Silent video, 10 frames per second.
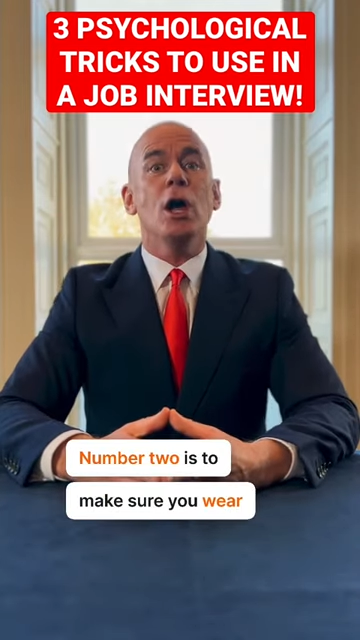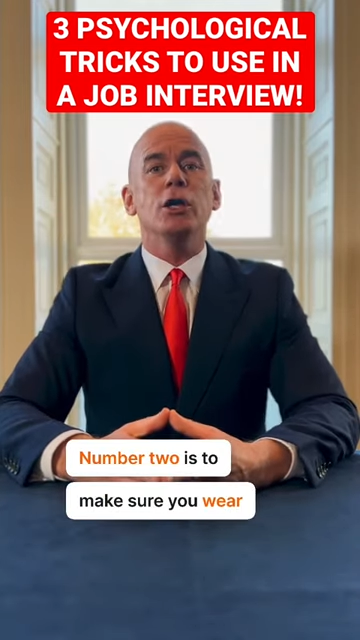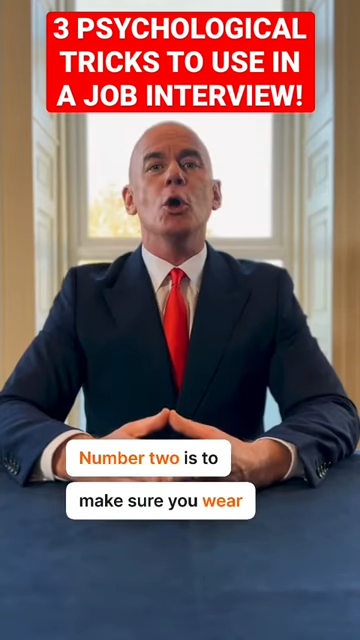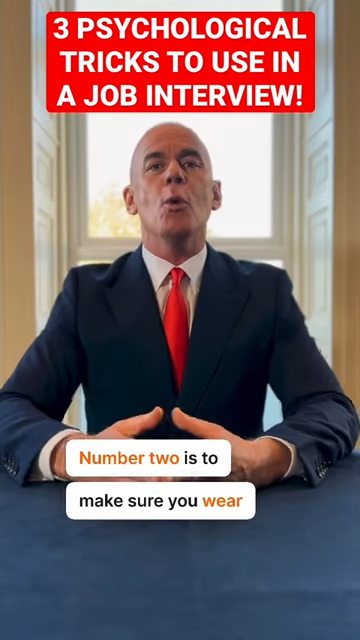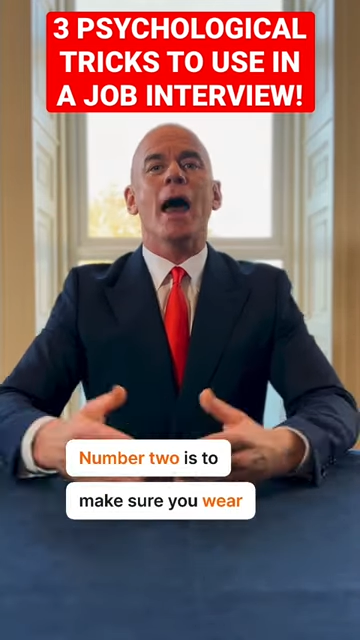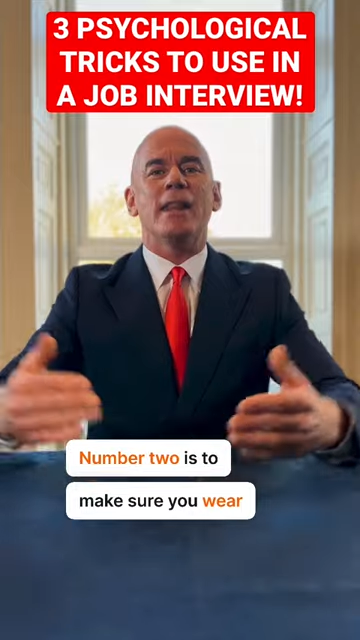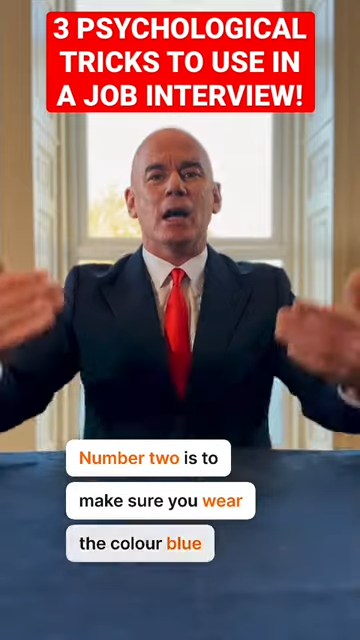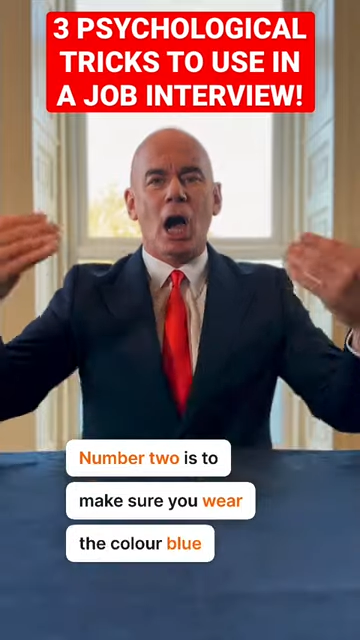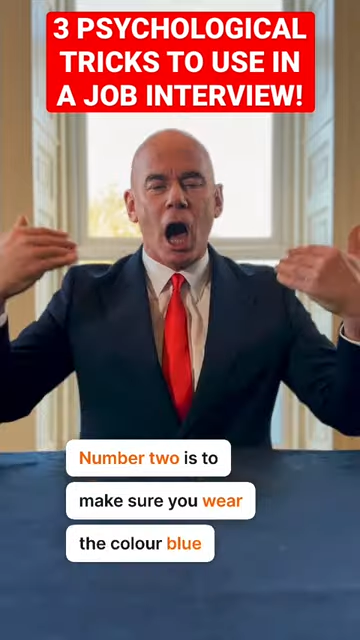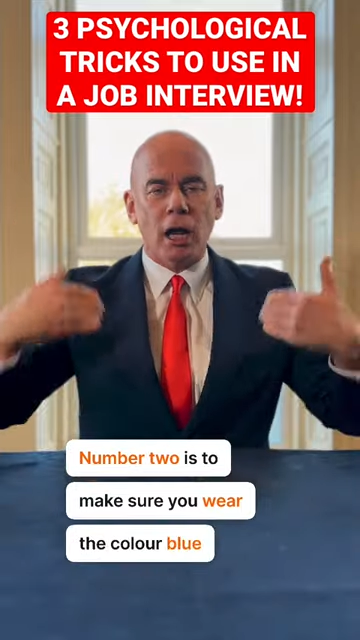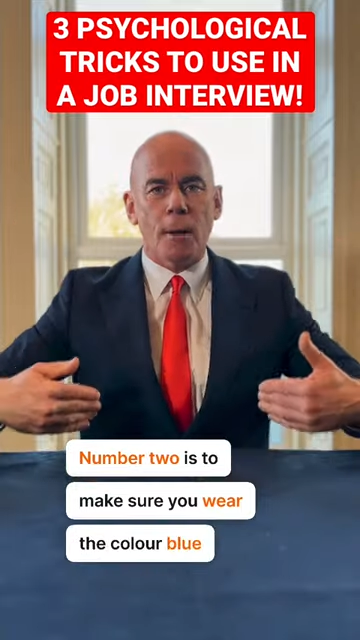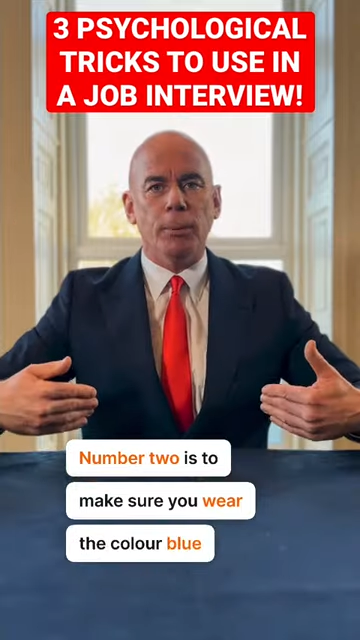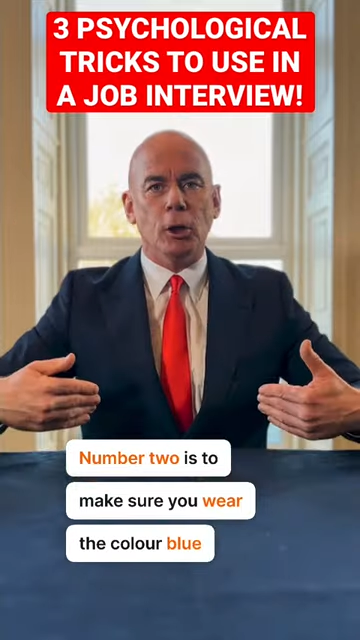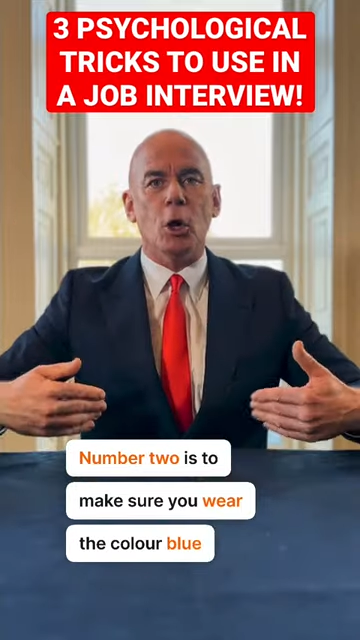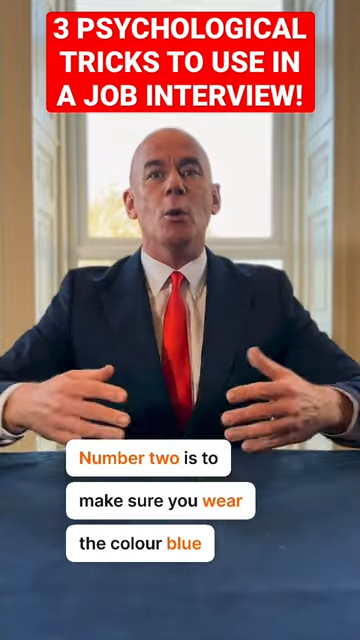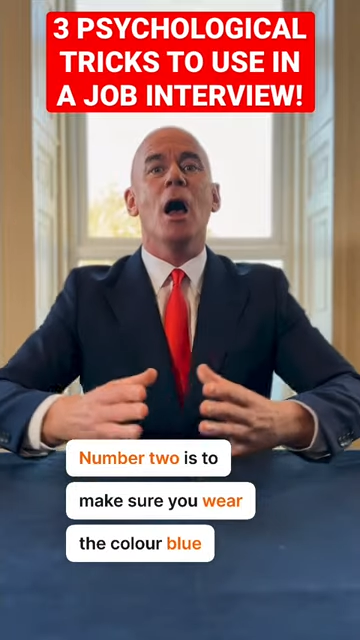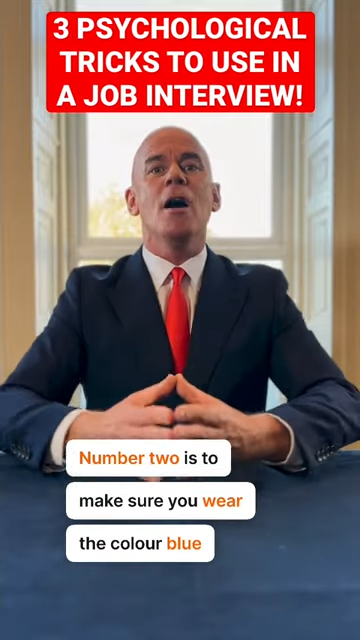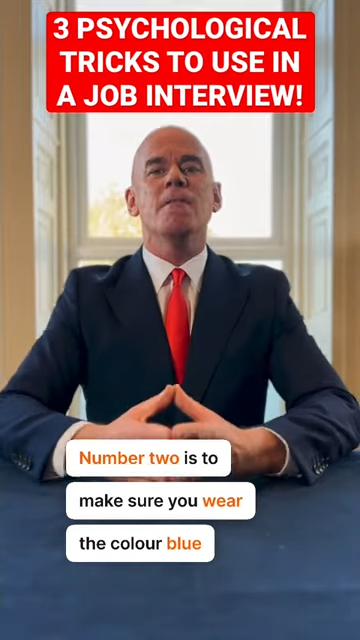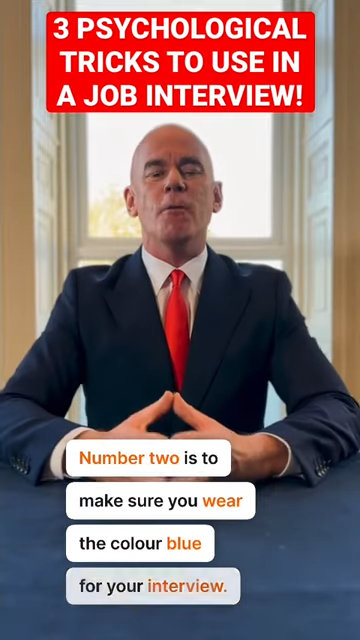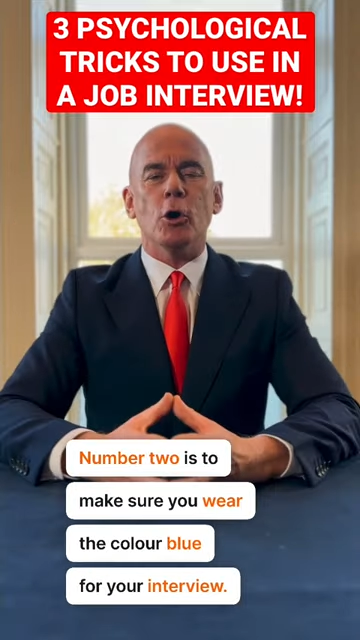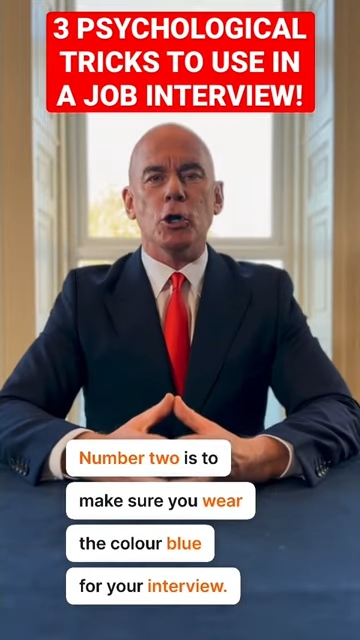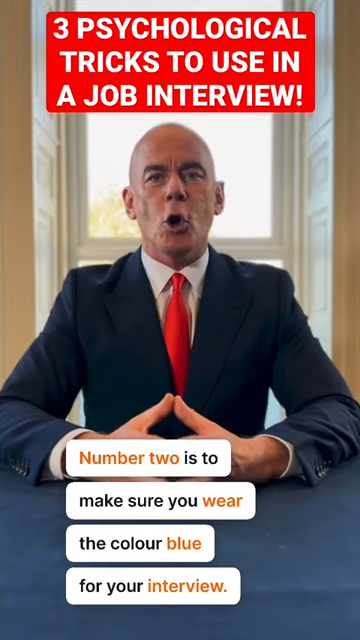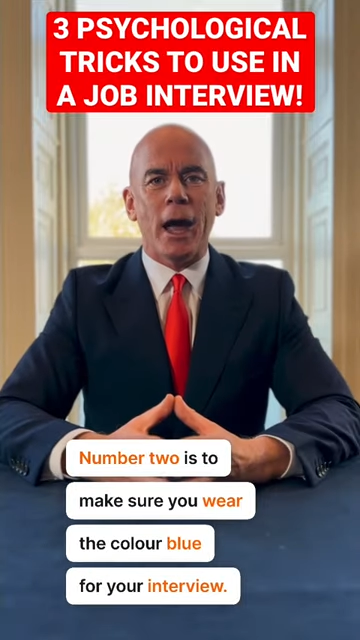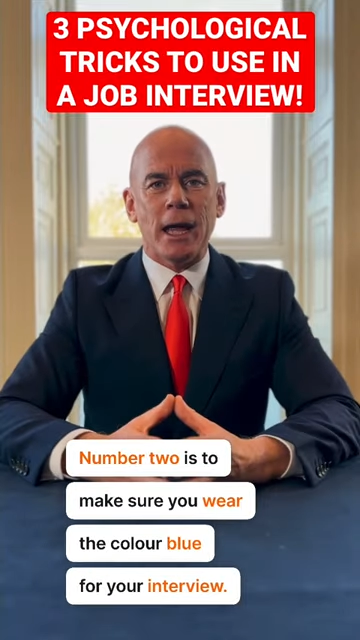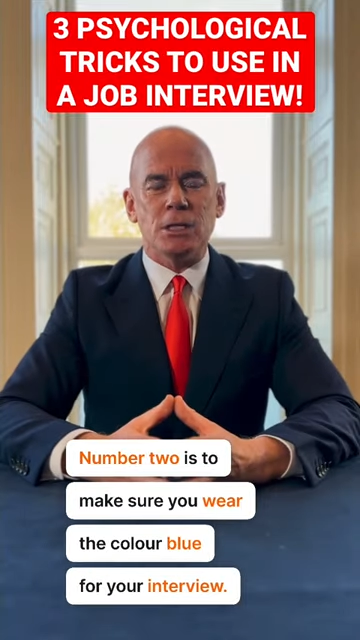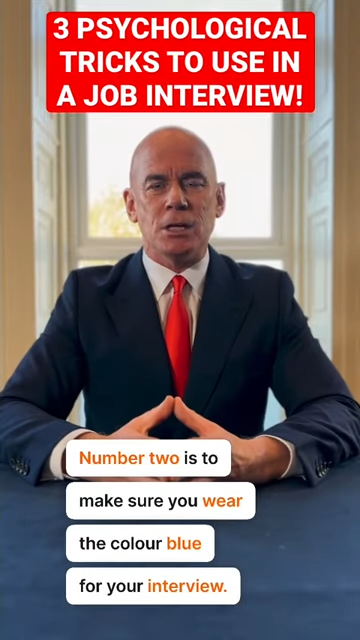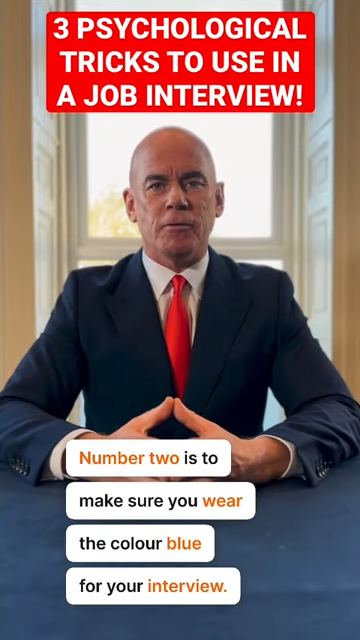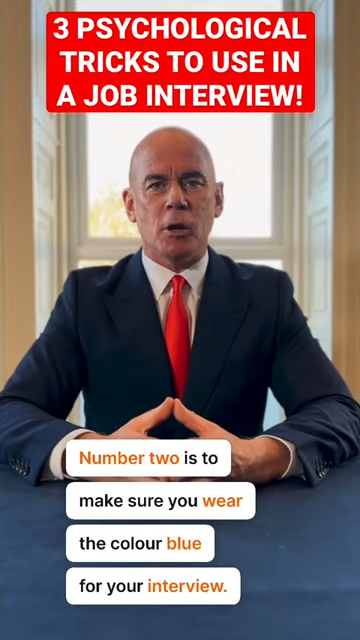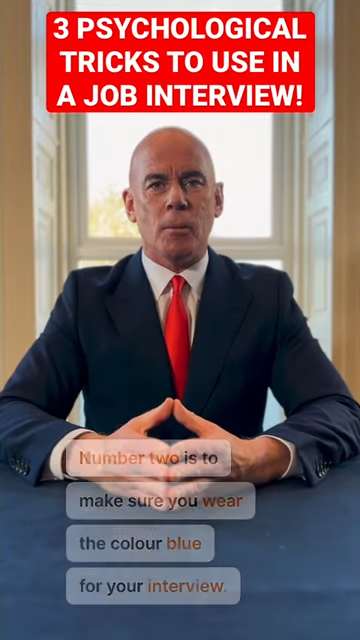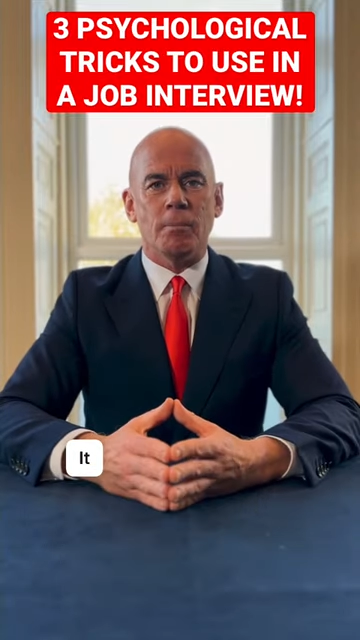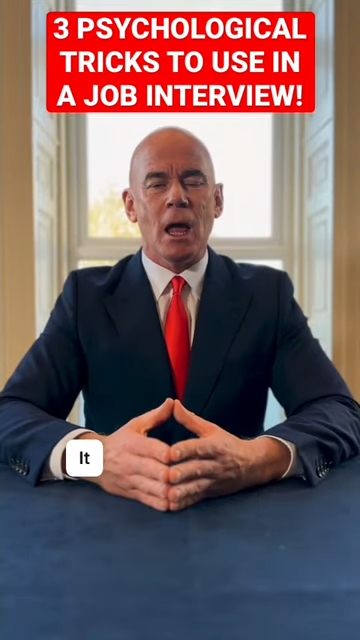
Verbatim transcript: you wear the color blue for your interview.